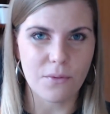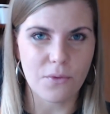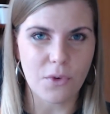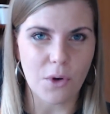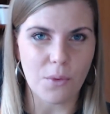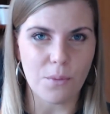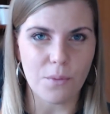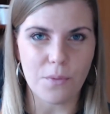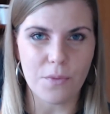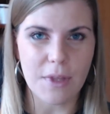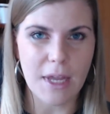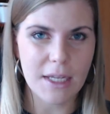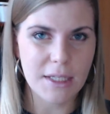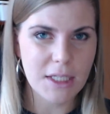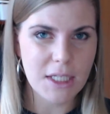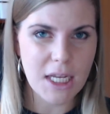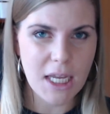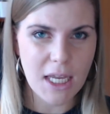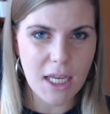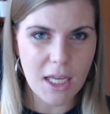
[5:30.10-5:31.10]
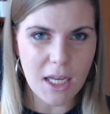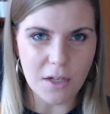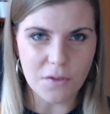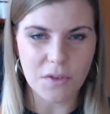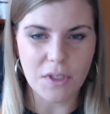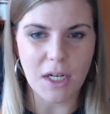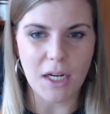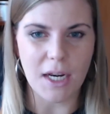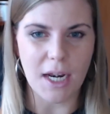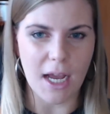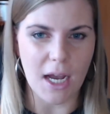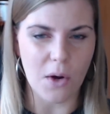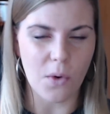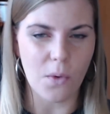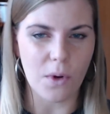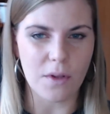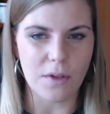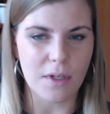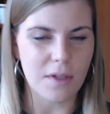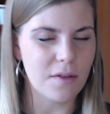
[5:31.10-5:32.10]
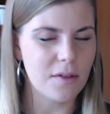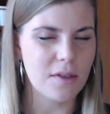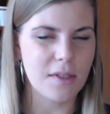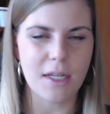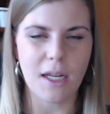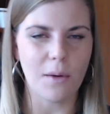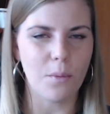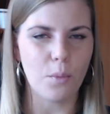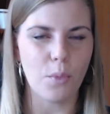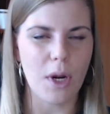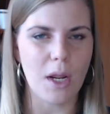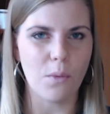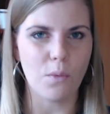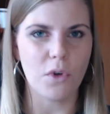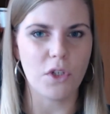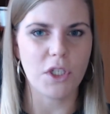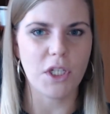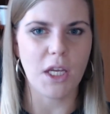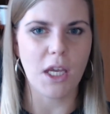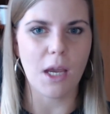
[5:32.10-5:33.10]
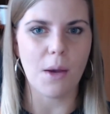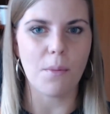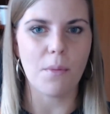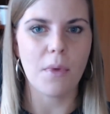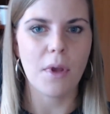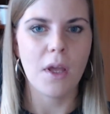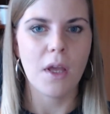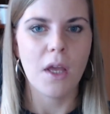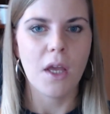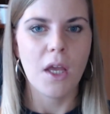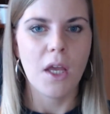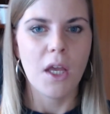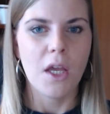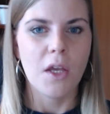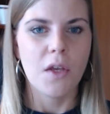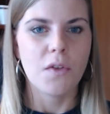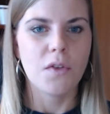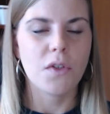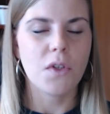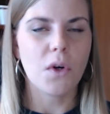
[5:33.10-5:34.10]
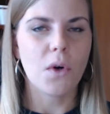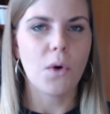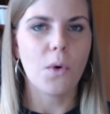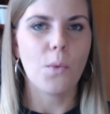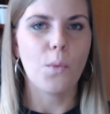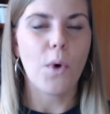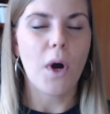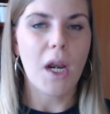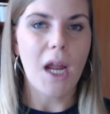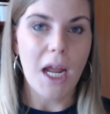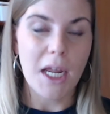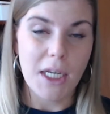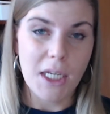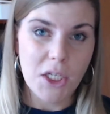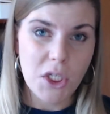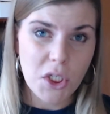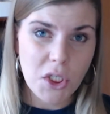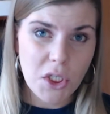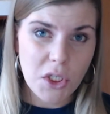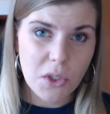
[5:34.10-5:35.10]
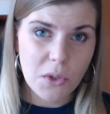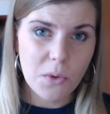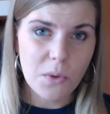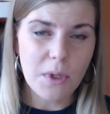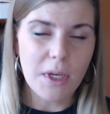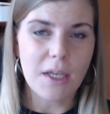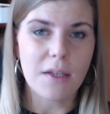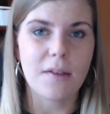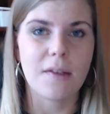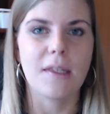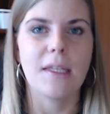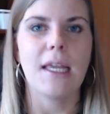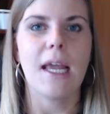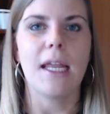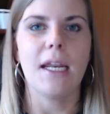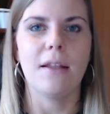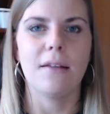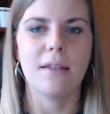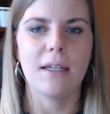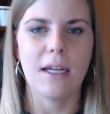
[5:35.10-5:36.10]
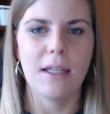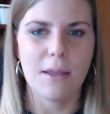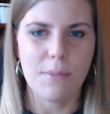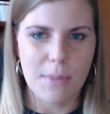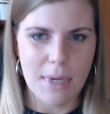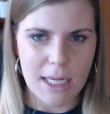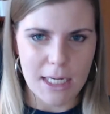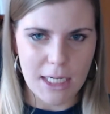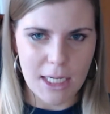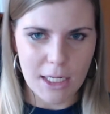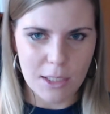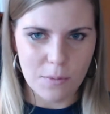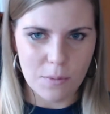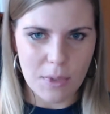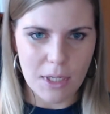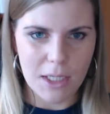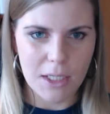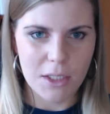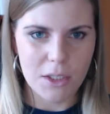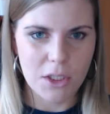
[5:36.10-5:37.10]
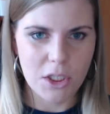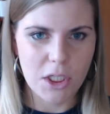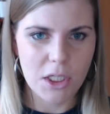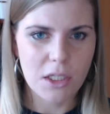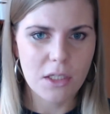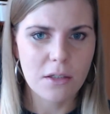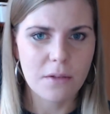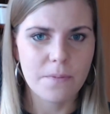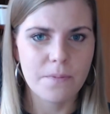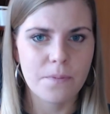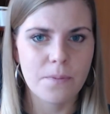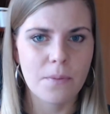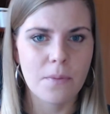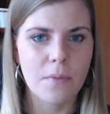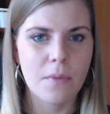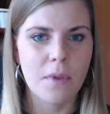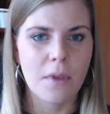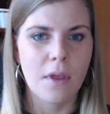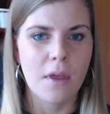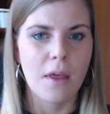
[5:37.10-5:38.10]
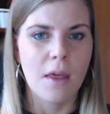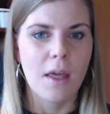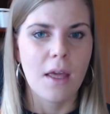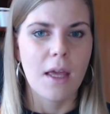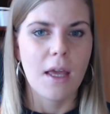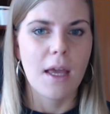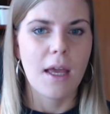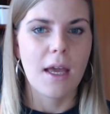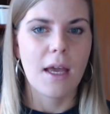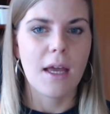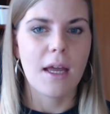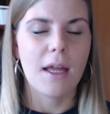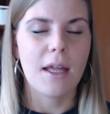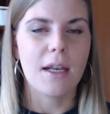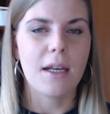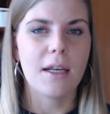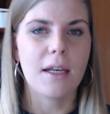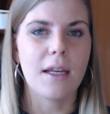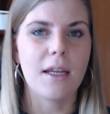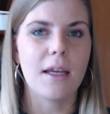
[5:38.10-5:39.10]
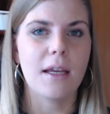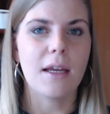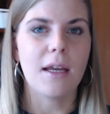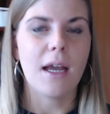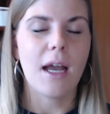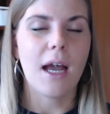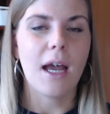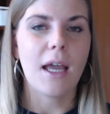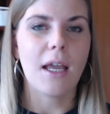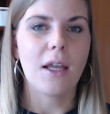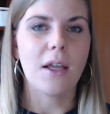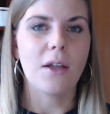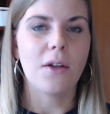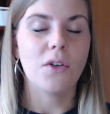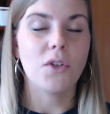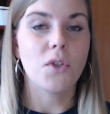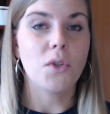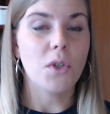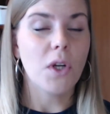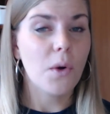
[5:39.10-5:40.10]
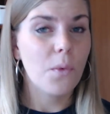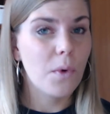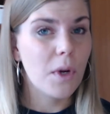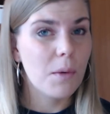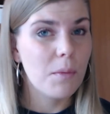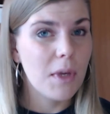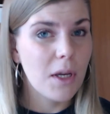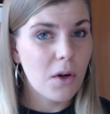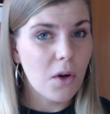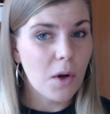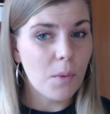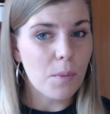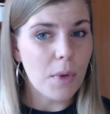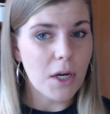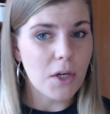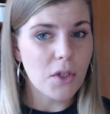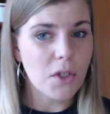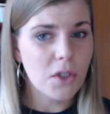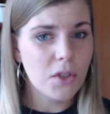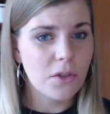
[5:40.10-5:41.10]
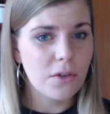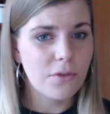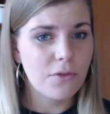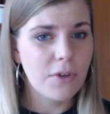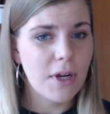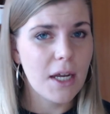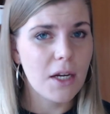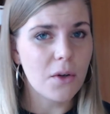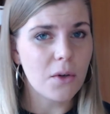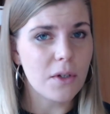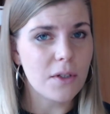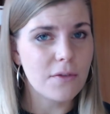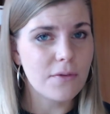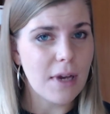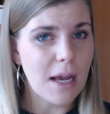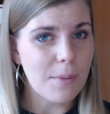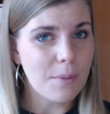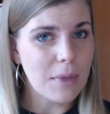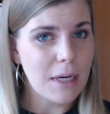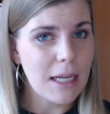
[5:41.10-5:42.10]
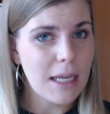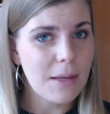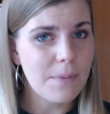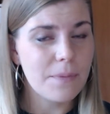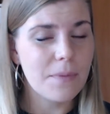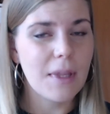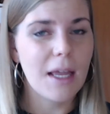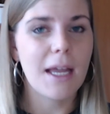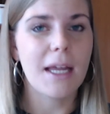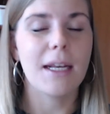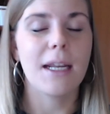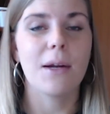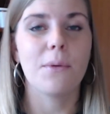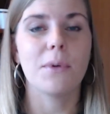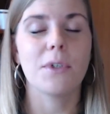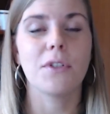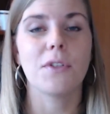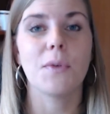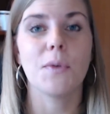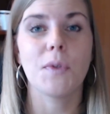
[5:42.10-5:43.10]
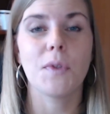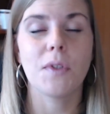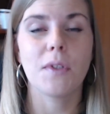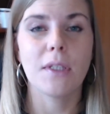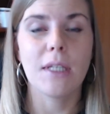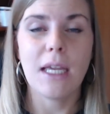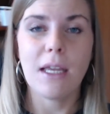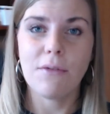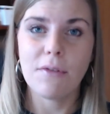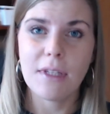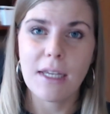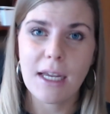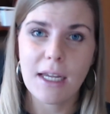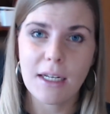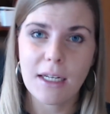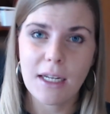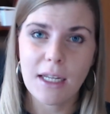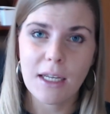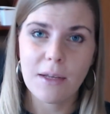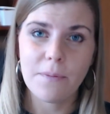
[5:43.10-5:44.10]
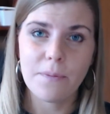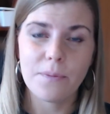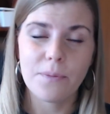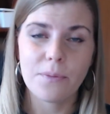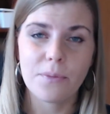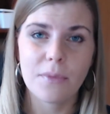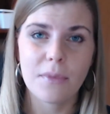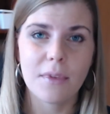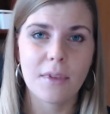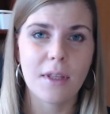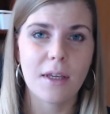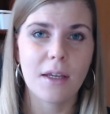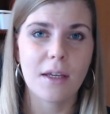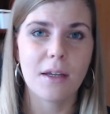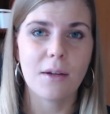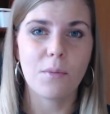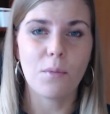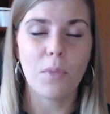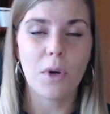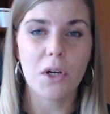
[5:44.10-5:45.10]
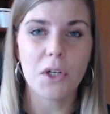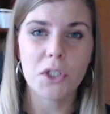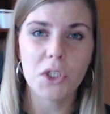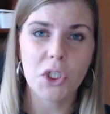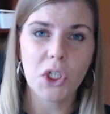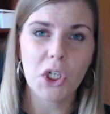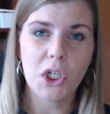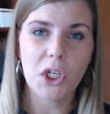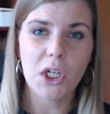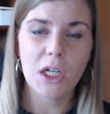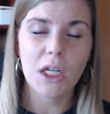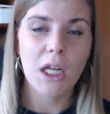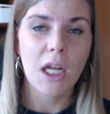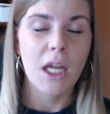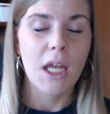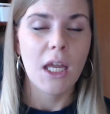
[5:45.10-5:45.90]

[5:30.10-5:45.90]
from that day until now, and it's still brainwashing him. So what I need to do is get inside the Maniac Mansion, and I do not want to be caught by Dr. Fred or his family, and I want to save Sandy, the blonde girl,